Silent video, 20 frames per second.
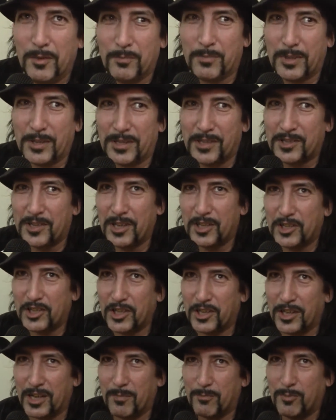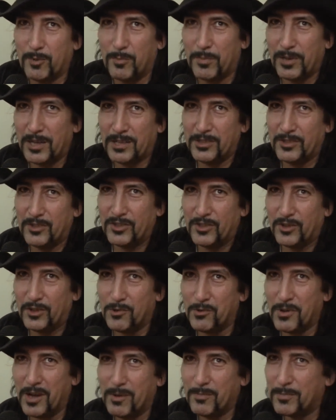But essentially, I'm prepared
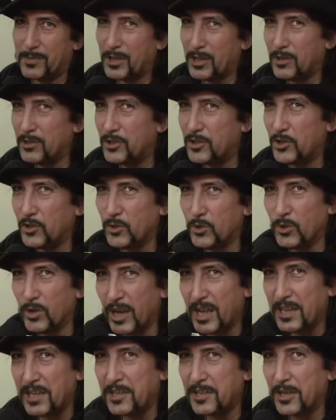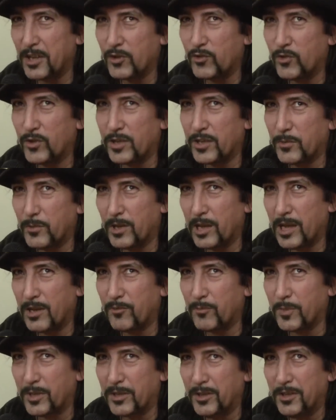to go to any country that will
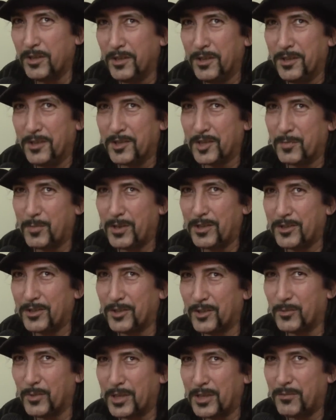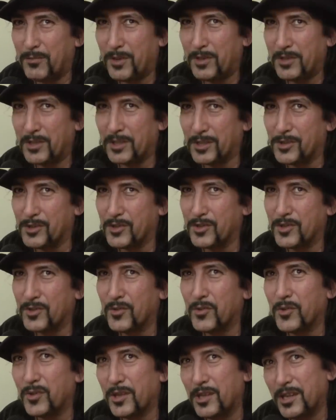have me, depending on where the funding is.
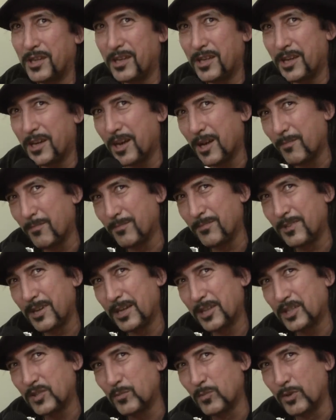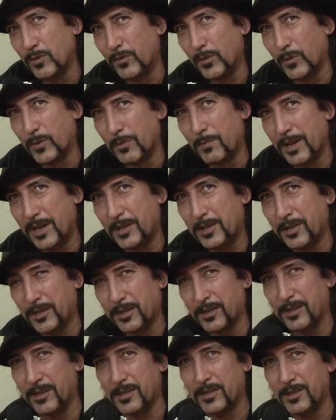The next movie we're
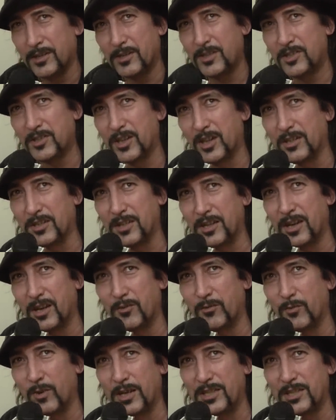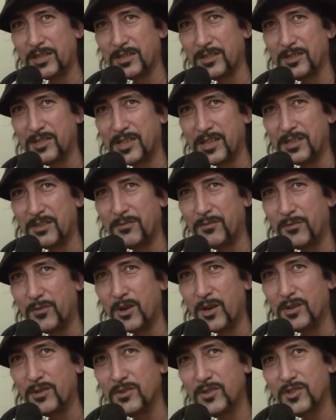making, I started out writing it set in
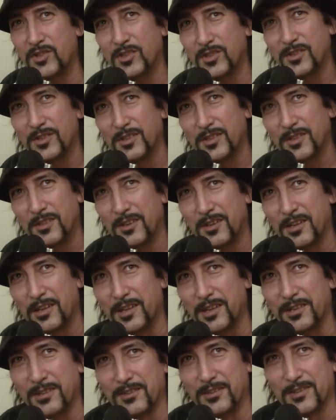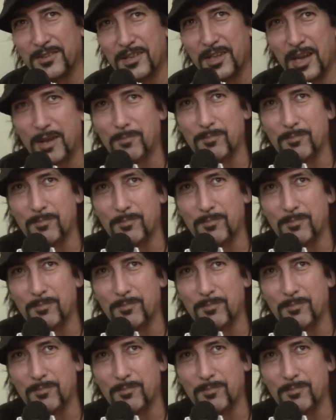France, and